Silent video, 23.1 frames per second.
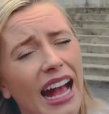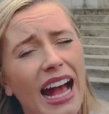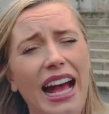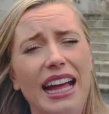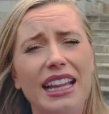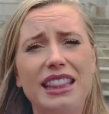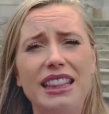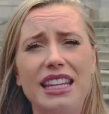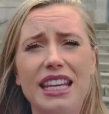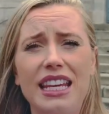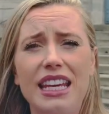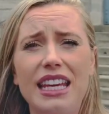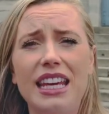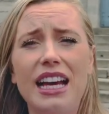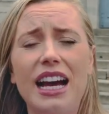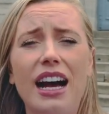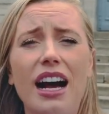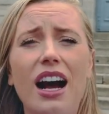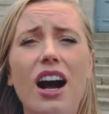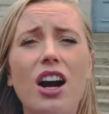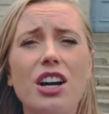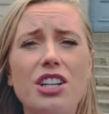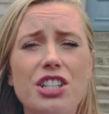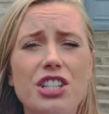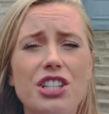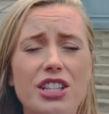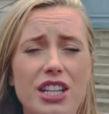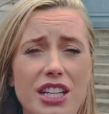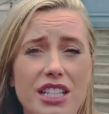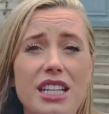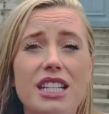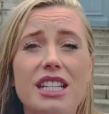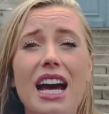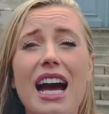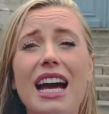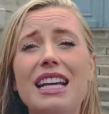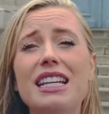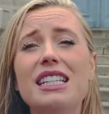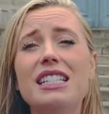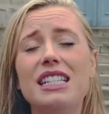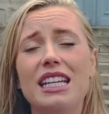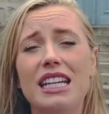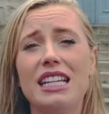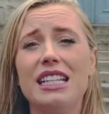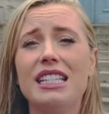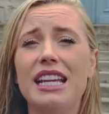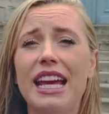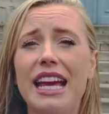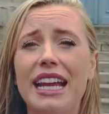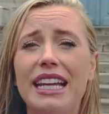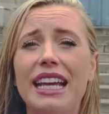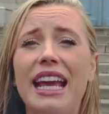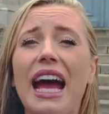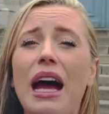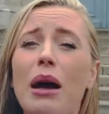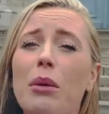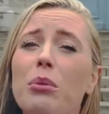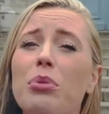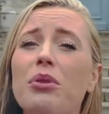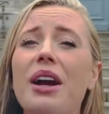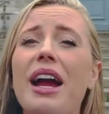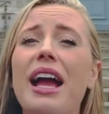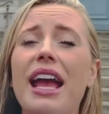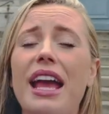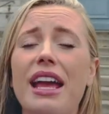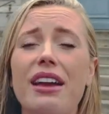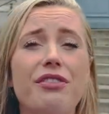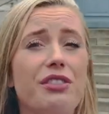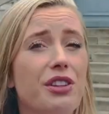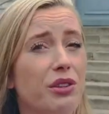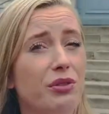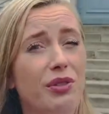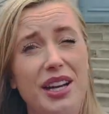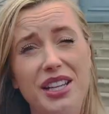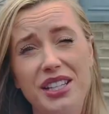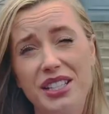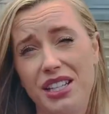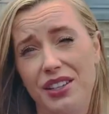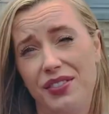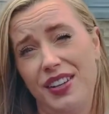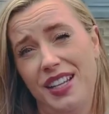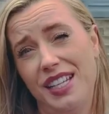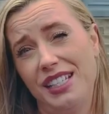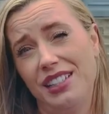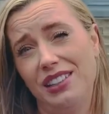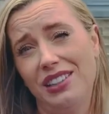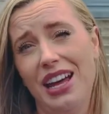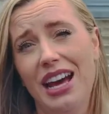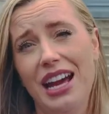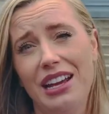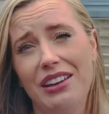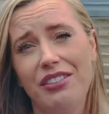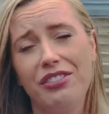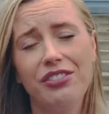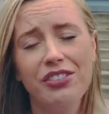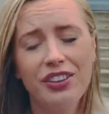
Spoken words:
at the diocese in Cambrai for the rest of his life.